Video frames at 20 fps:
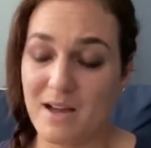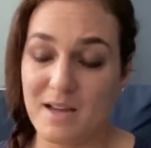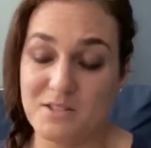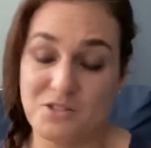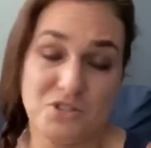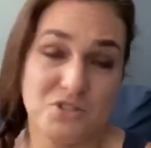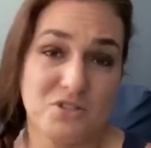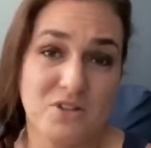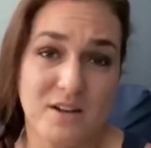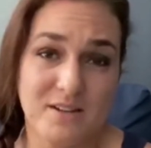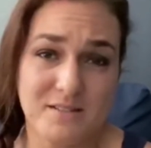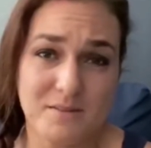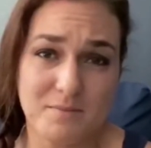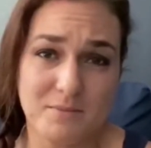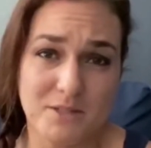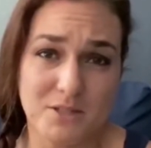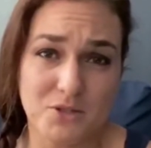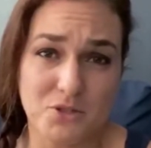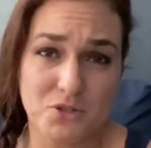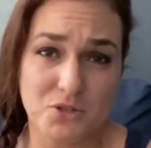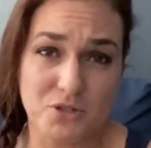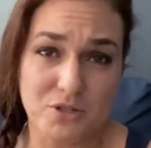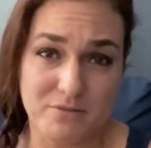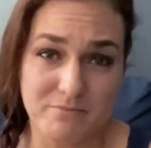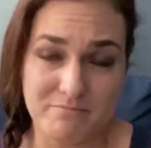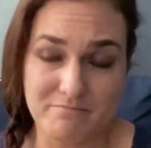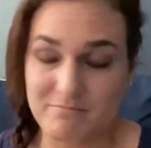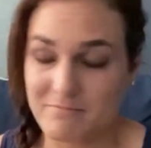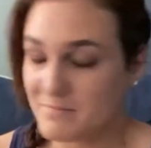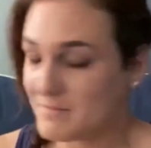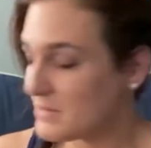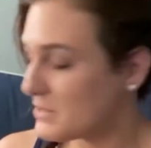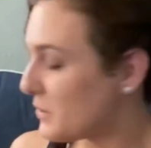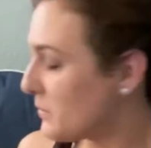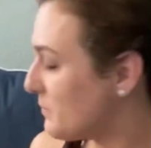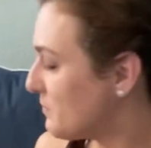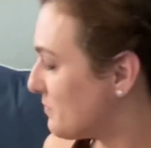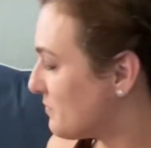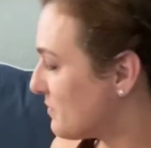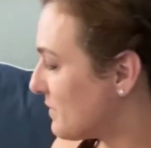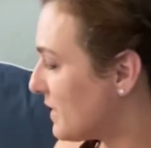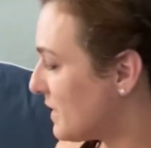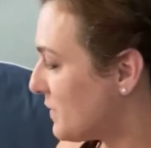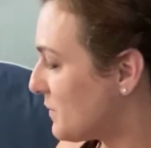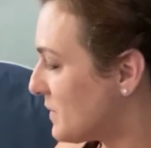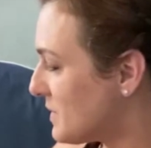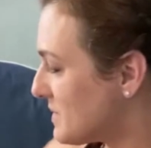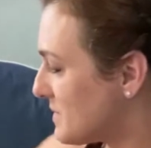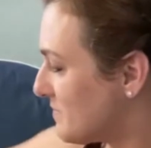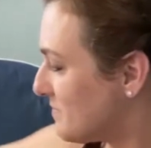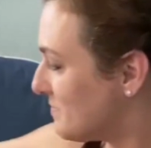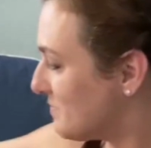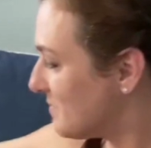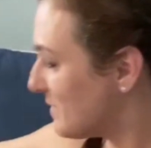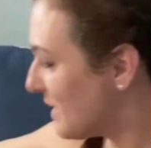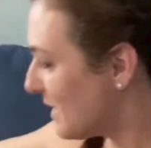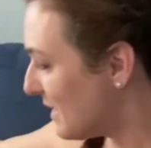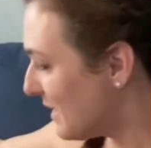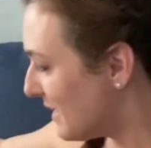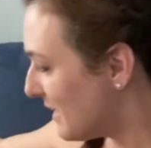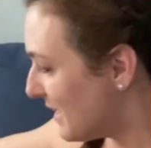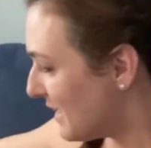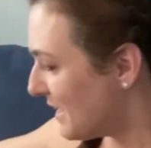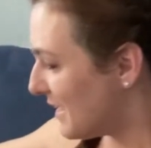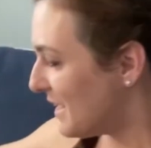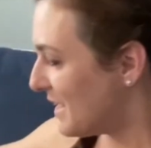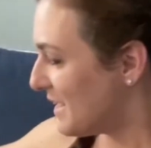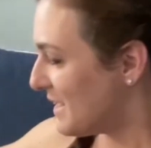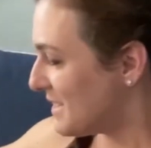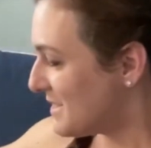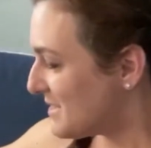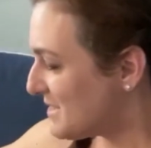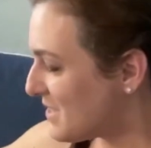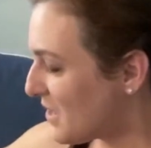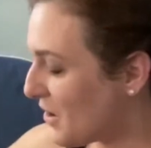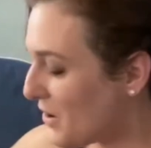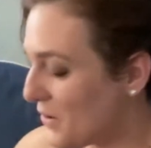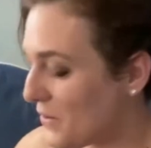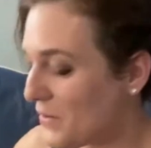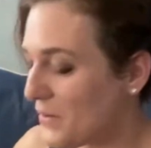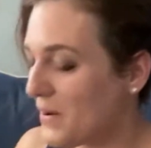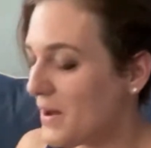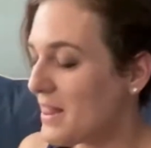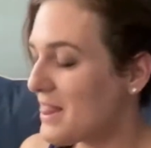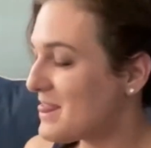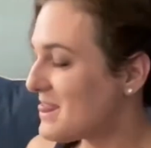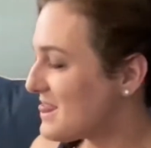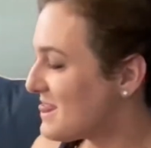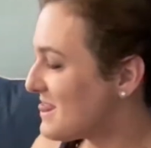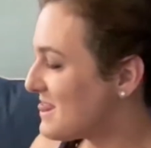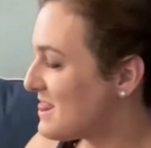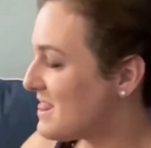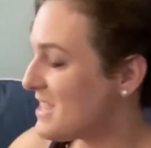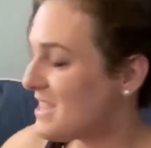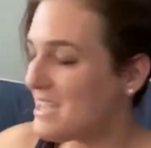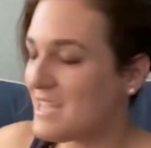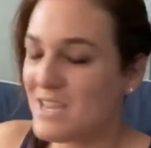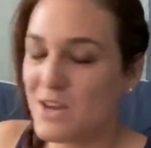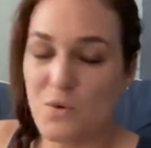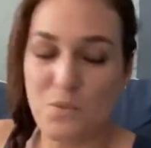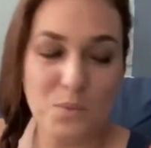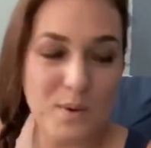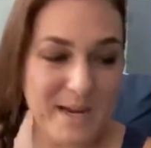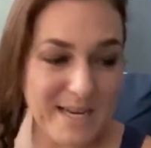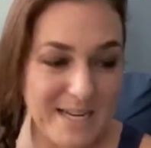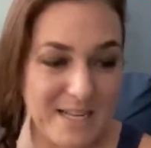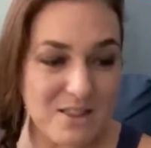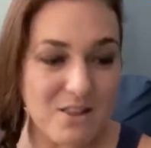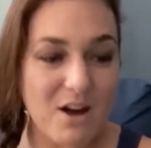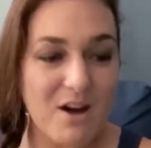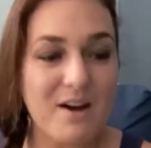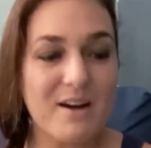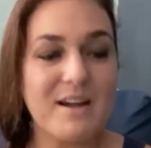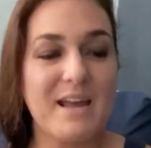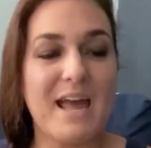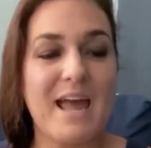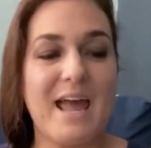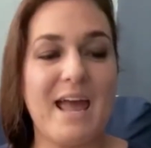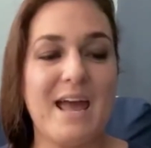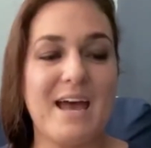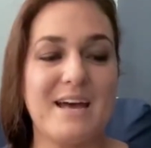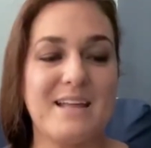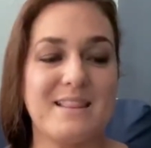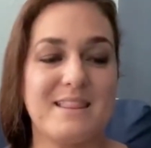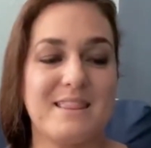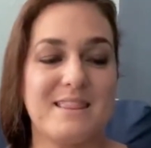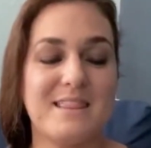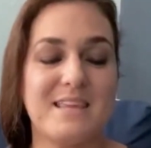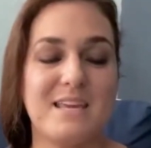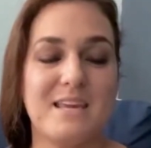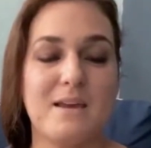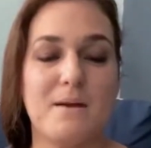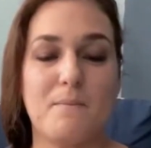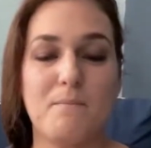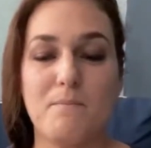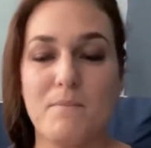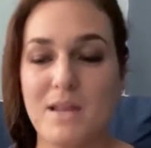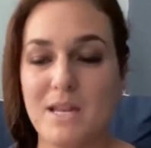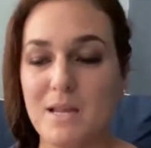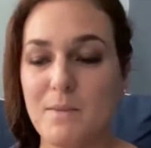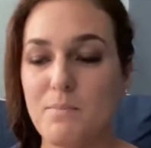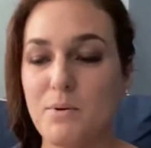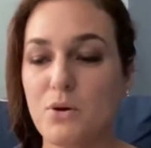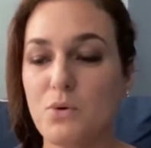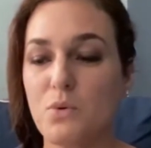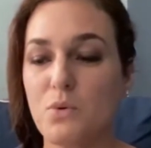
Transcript: just awesome literature. So anyways. So the reading log and the mini book